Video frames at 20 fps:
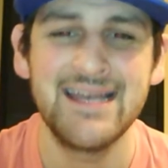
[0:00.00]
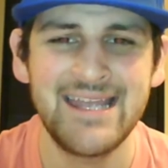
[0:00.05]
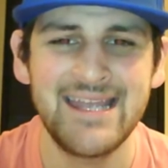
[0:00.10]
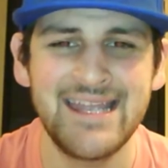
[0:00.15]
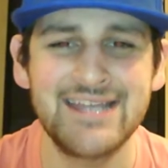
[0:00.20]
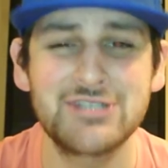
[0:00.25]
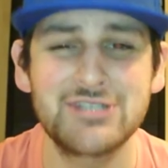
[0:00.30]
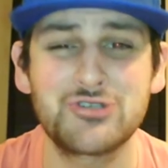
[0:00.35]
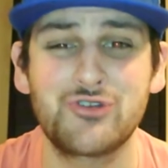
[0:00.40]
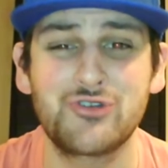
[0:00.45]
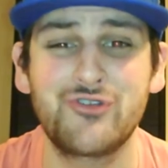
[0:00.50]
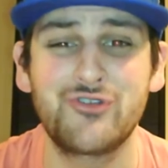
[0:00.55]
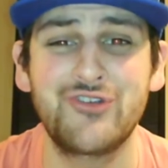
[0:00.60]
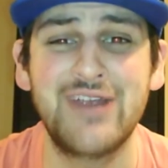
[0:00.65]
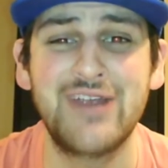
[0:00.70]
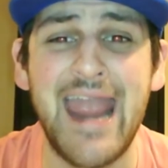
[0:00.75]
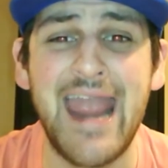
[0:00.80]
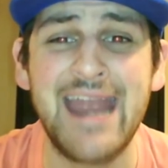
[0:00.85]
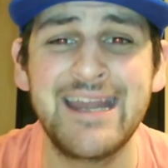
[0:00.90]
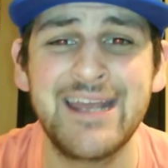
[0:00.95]
He is
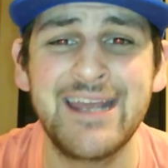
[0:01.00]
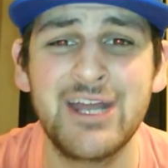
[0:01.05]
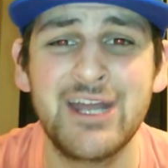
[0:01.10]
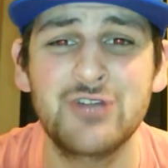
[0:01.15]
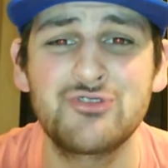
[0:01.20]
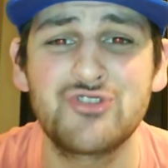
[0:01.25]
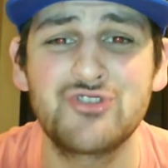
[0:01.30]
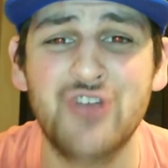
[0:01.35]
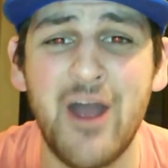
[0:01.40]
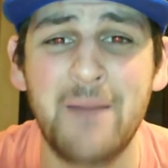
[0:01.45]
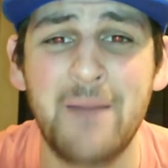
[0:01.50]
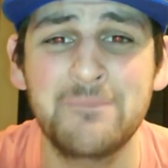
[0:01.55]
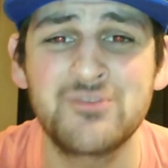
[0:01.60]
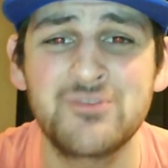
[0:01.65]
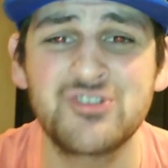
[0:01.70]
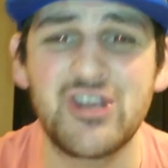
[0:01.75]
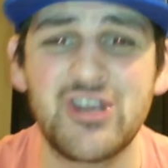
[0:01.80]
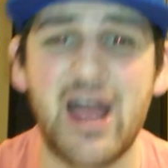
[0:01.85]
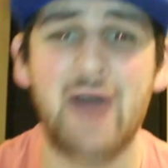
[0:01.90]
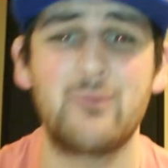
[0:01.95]
creating a
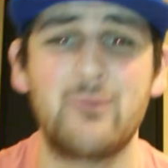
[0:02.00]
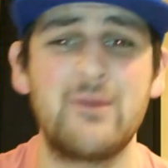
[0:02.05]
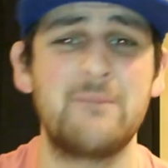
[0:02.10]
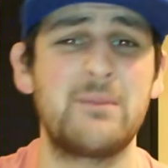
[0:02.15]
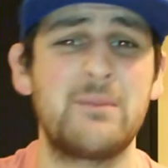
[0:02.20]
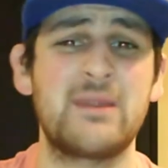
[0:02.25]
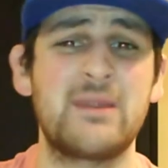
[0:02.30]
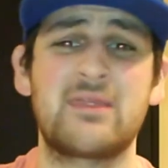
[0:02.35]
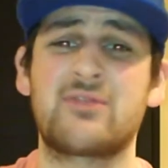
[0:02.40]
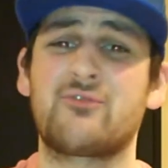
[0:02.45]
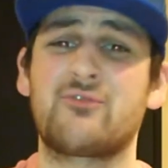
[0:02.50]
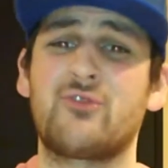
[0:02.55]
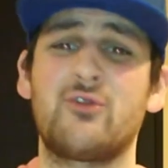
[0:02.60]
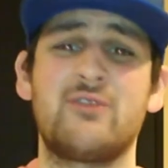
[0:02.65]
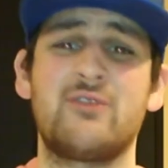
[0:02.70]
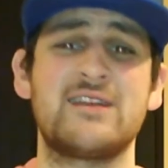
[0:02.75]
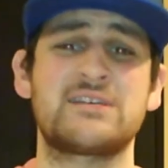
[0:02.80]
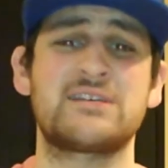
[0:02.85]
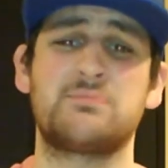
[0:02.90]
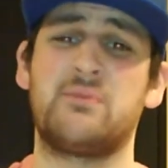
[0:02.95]
jump shot. We've been
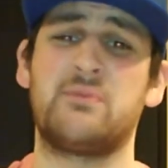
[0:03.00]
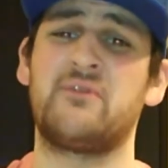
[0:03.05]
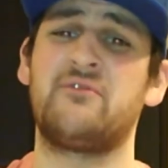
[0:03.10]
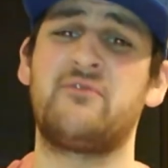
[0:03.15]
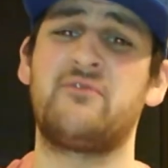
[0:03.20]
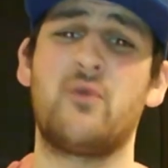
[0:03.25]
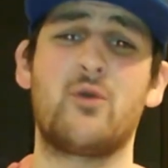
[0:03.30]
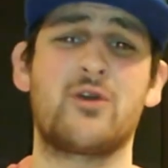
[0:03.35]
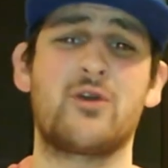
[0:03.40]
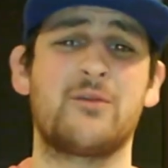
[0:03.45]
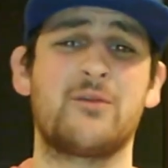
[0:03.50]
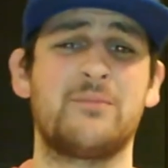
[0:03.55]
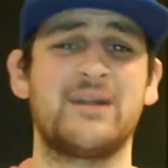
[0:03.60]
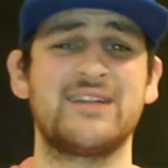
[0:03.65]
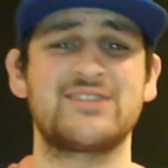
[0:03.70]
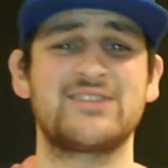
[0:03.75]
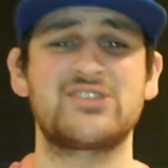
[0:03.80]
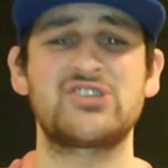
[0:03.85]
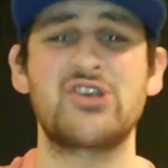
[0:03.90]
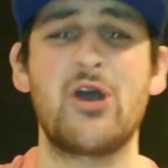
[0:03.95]
through this before,
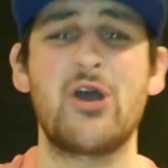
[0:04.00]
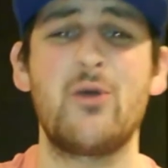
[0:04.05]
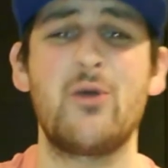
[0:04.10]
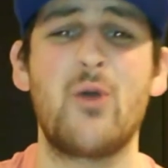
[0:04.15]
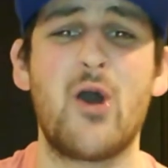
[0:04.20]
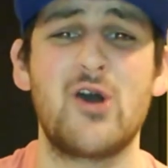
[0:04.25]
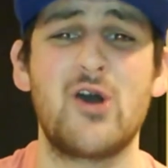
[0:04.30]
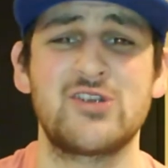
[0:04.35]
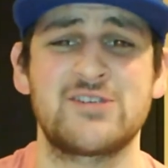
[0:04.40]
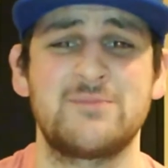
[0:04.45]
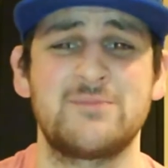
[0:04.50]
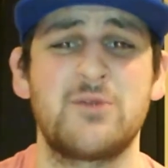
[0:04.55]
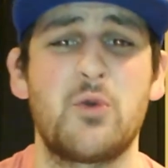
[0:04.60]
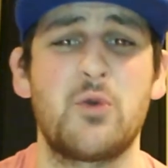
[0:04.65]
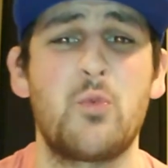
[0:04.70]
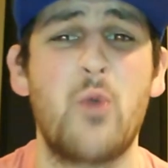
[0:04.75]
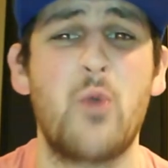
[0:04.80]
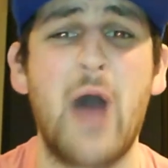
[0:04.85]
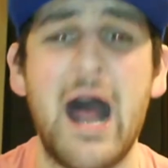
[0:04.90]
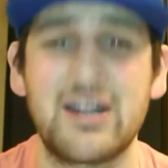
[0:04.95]
but it's so awesome
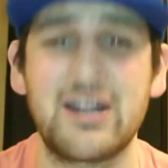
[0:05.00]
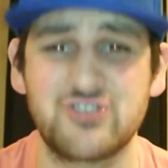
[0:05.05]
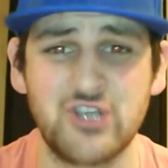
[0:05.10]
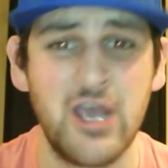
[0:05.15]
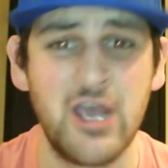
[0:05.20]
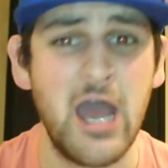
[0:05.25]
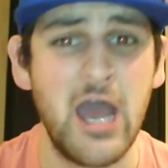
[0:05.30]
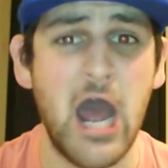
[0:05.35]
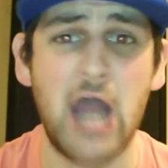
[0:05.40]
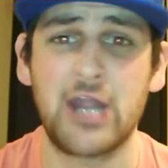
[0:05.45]
to watch.